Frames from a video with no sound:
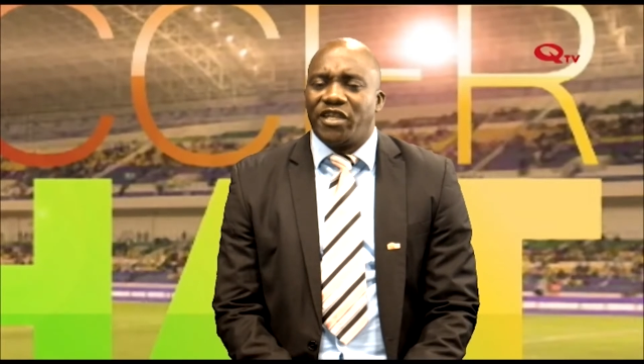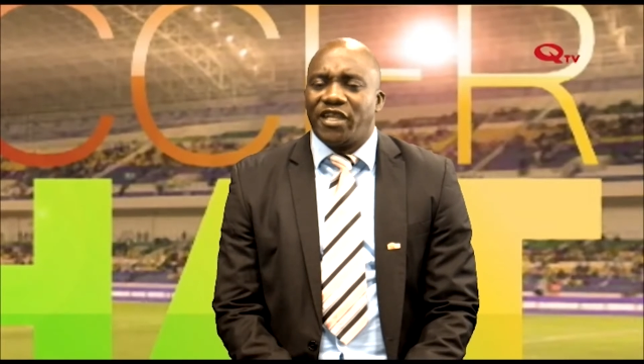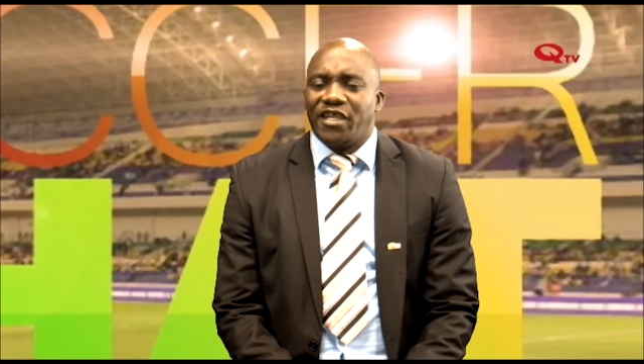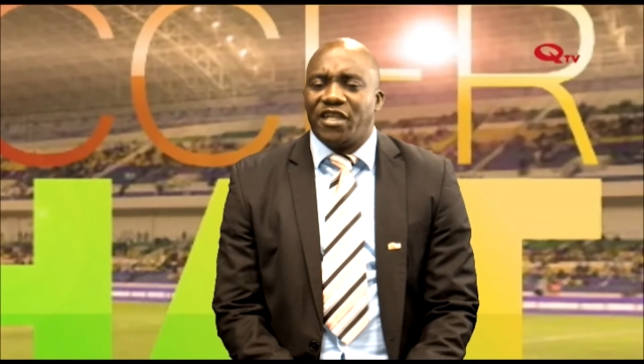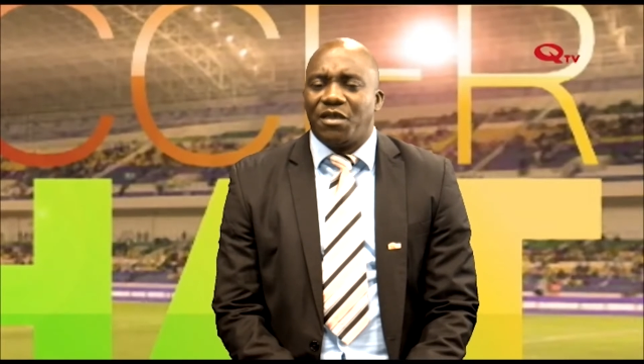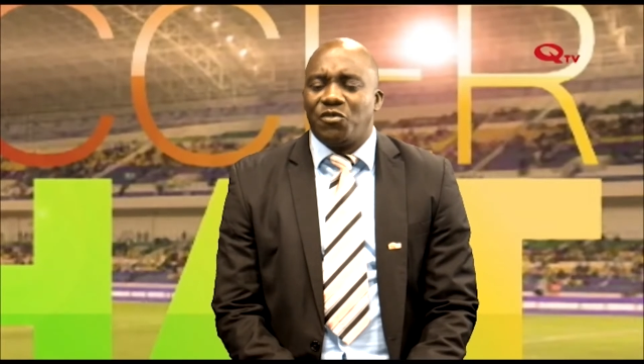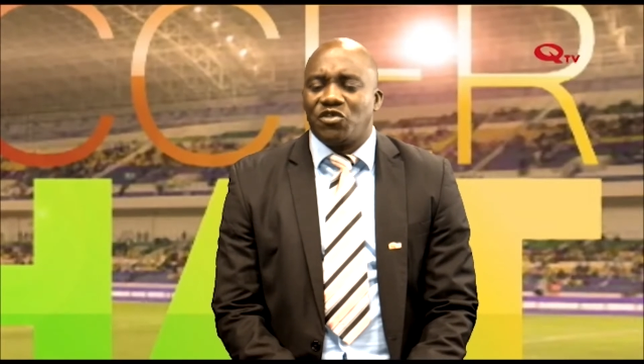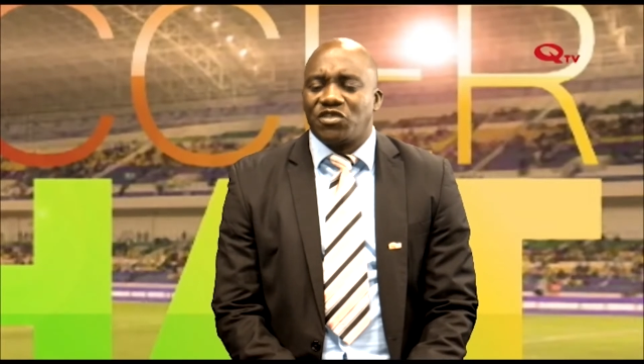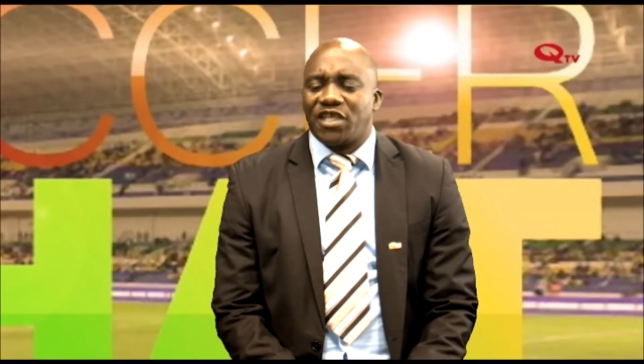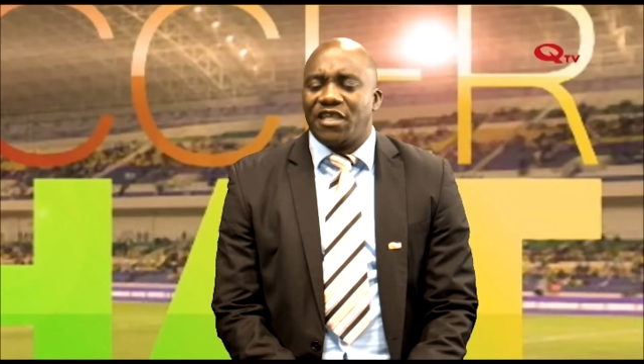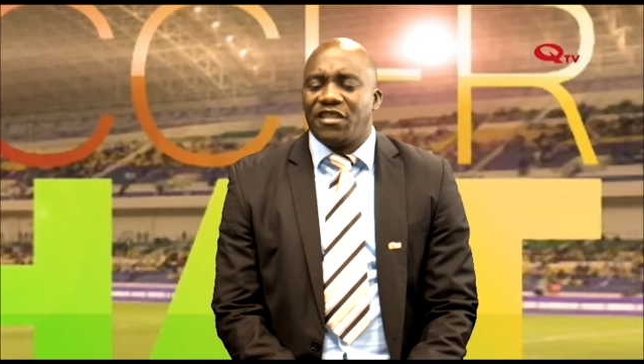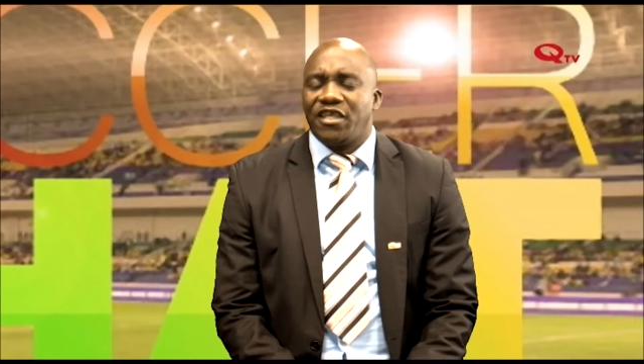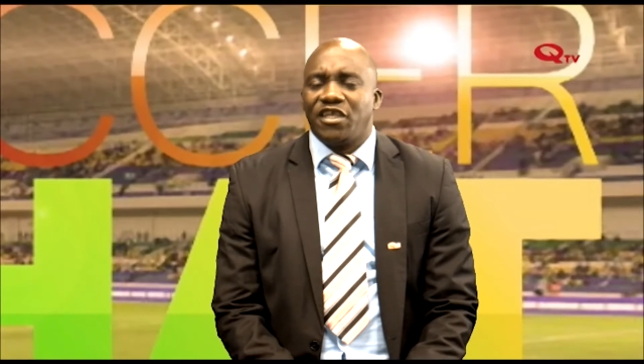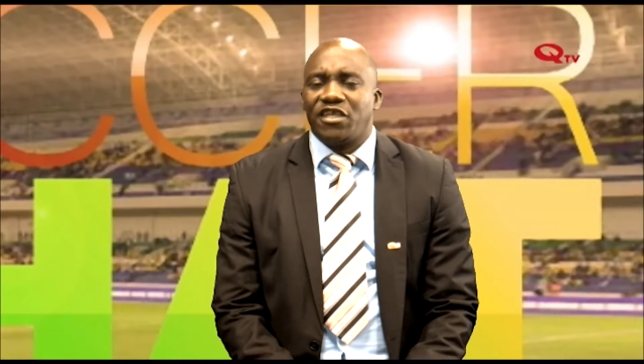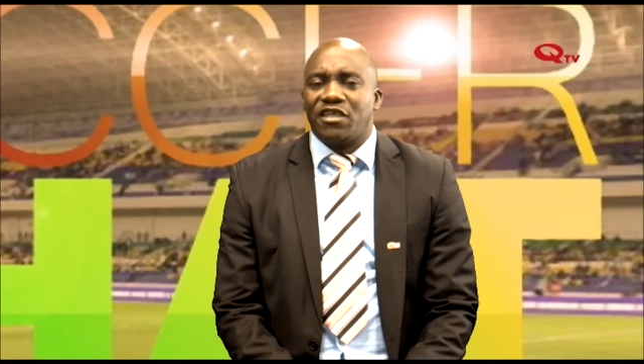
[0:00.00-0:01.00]
Dynamos, I
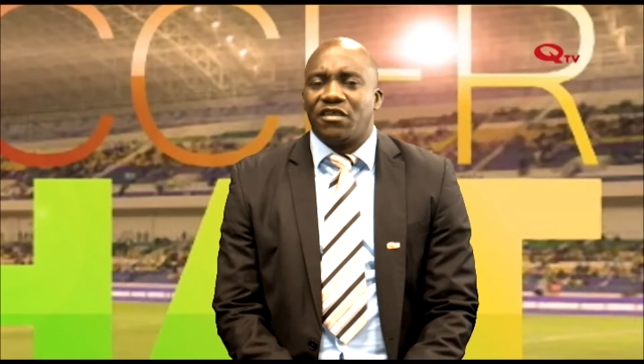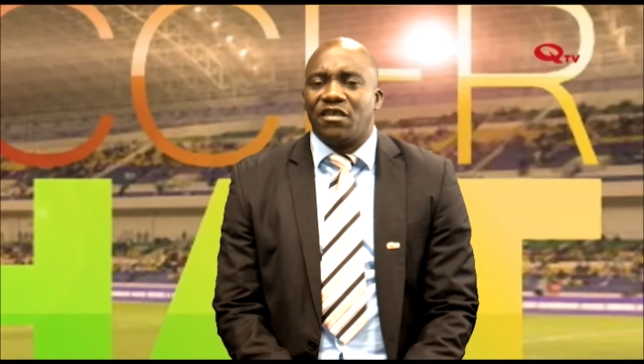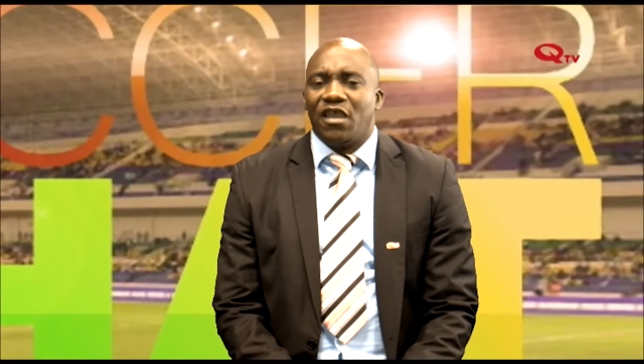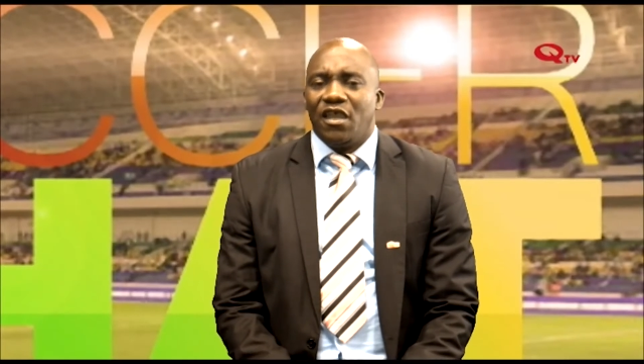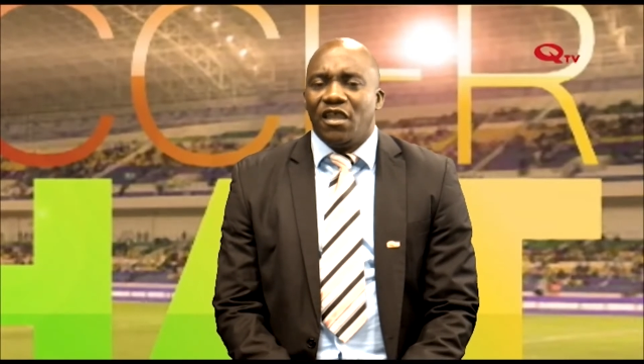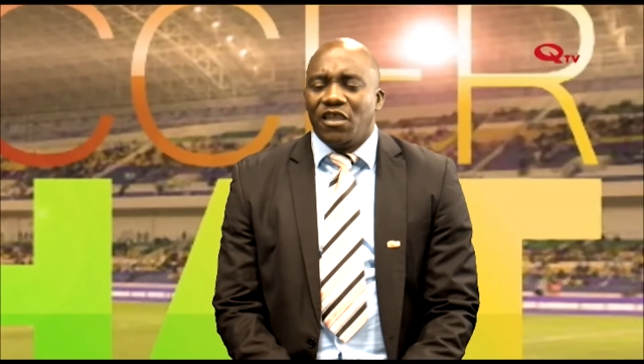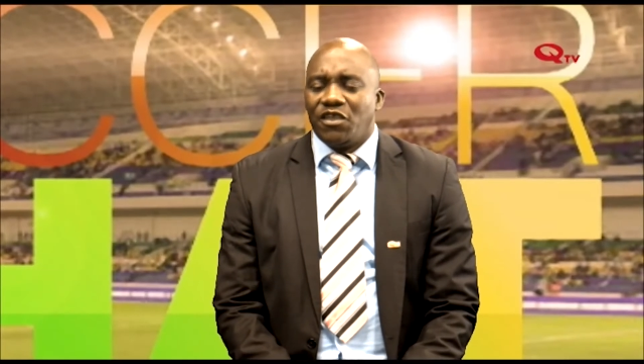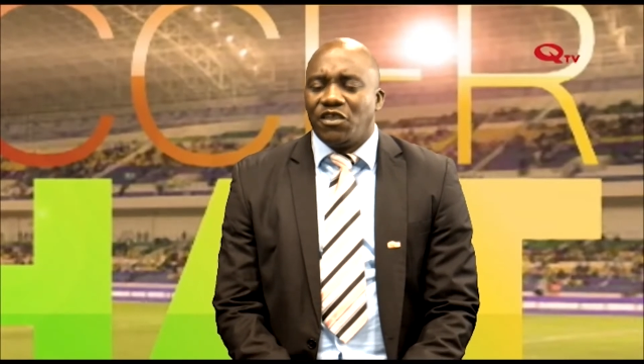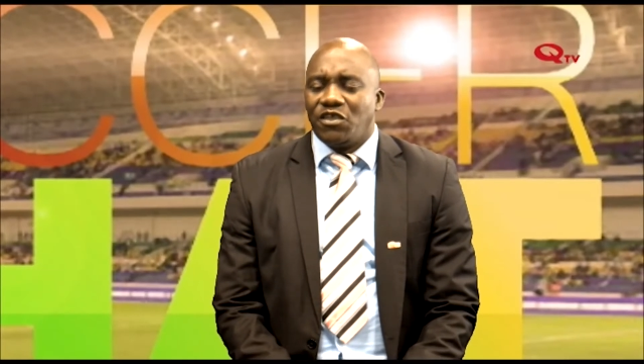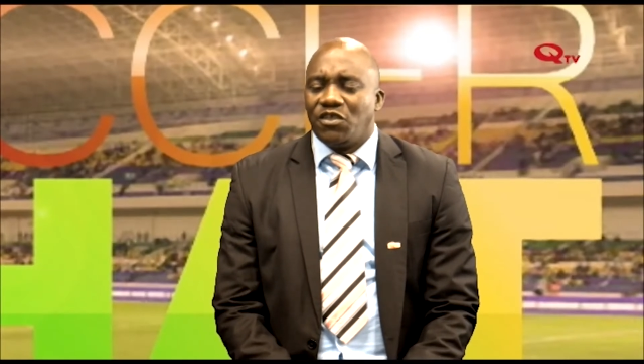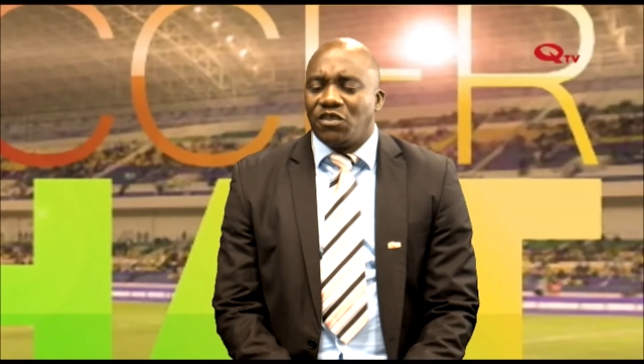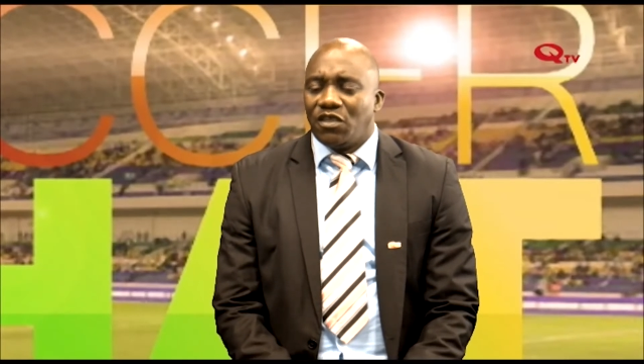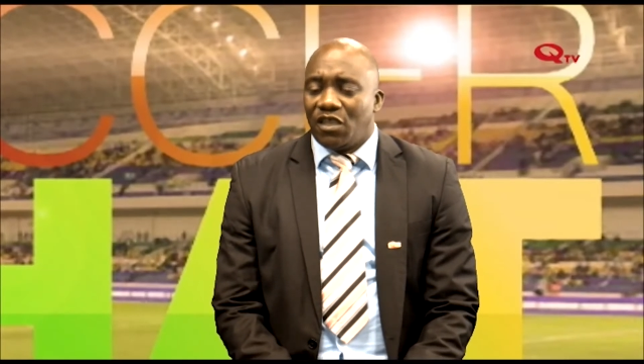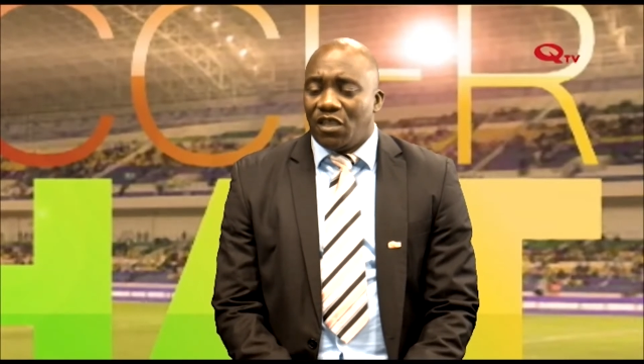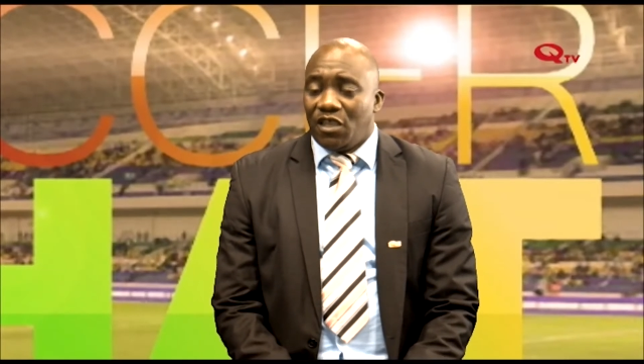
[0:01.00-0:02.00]
think
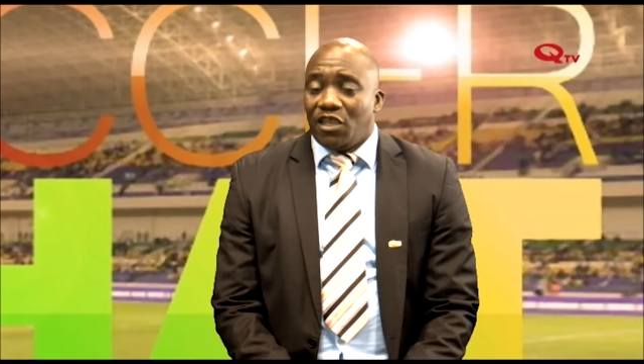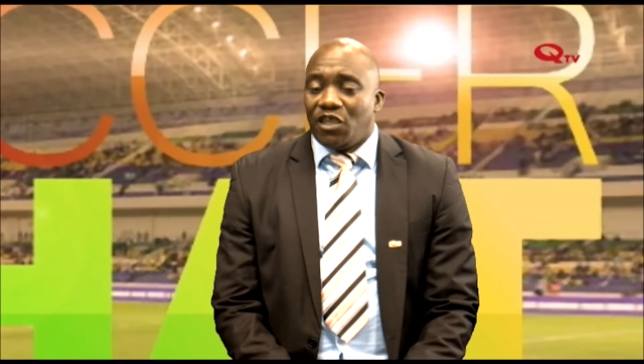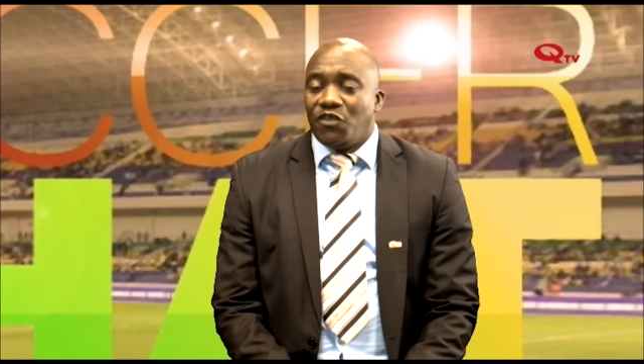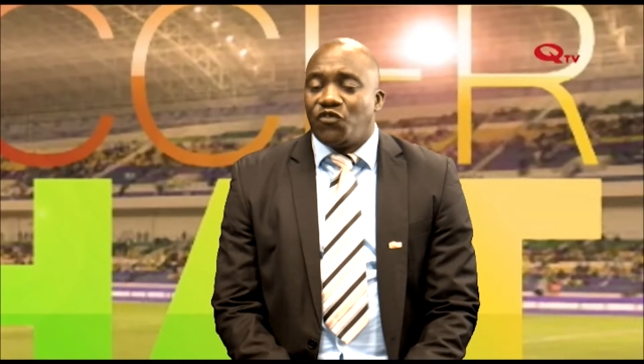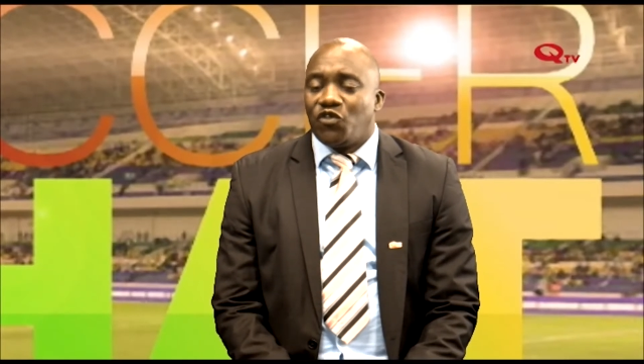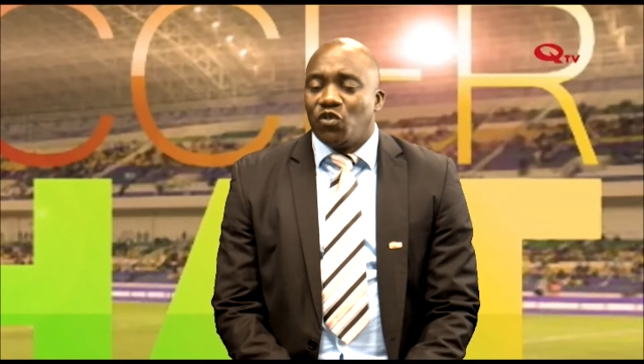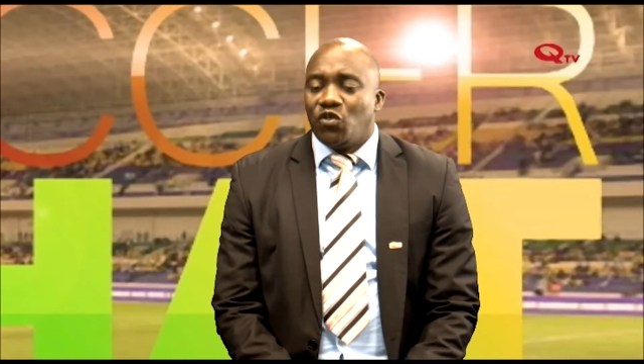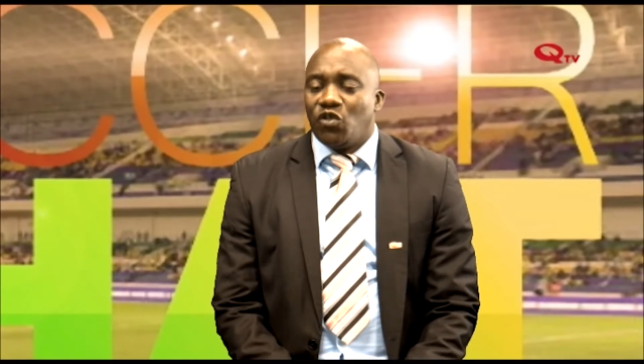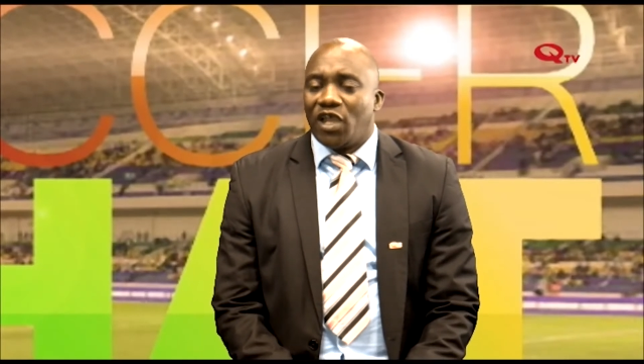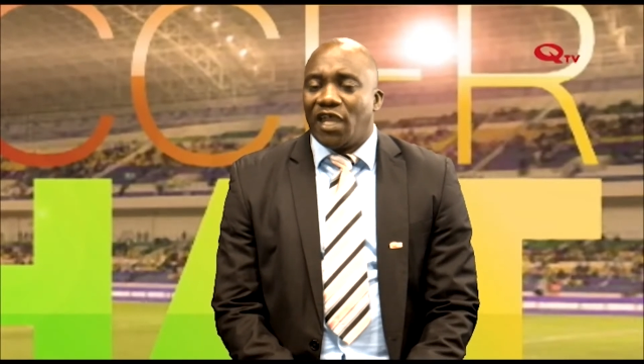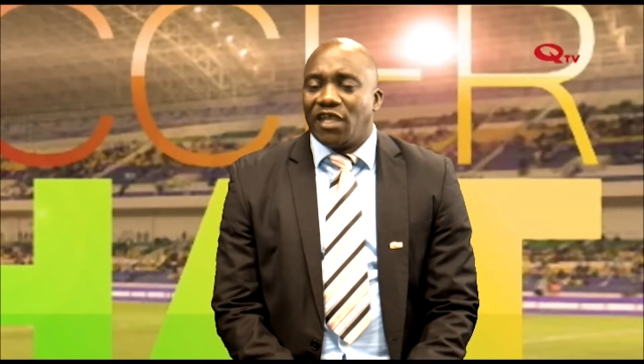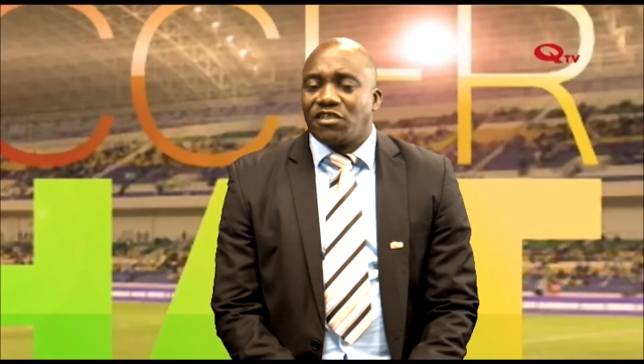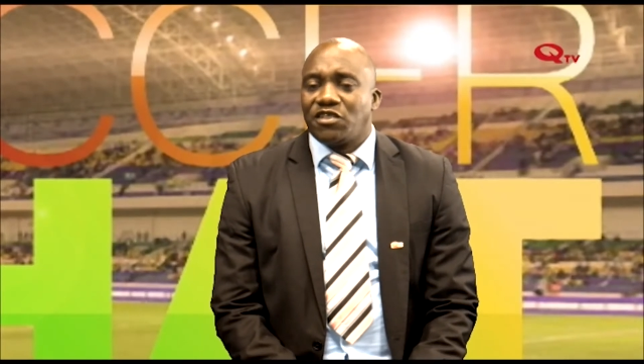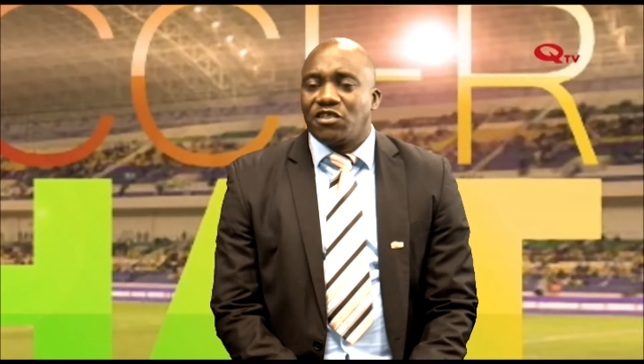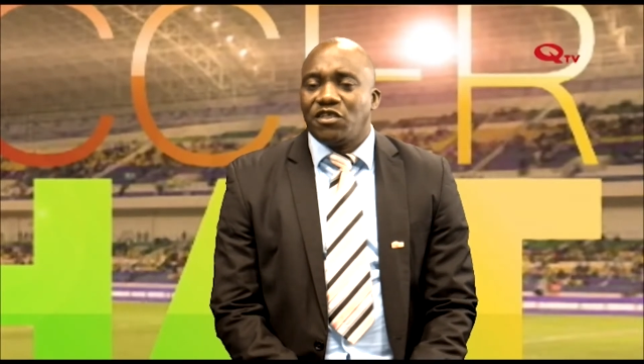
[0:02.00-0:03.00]
if you look
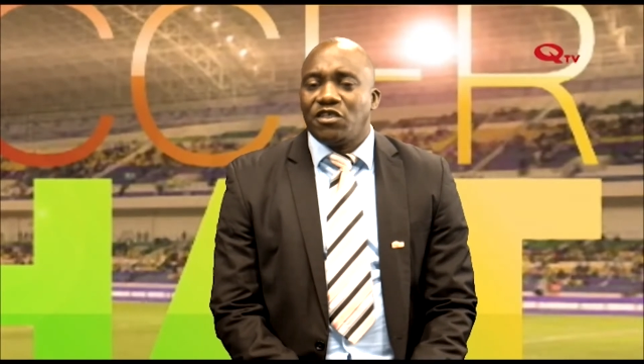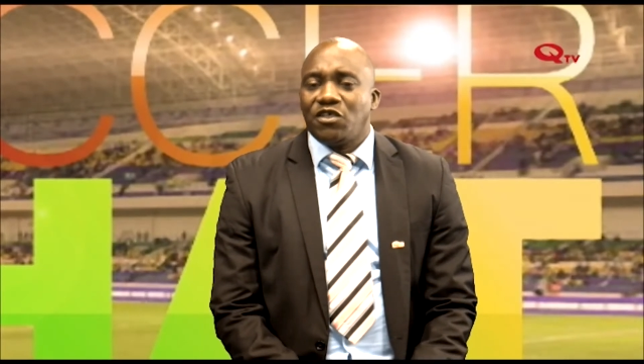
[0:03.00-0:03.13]
at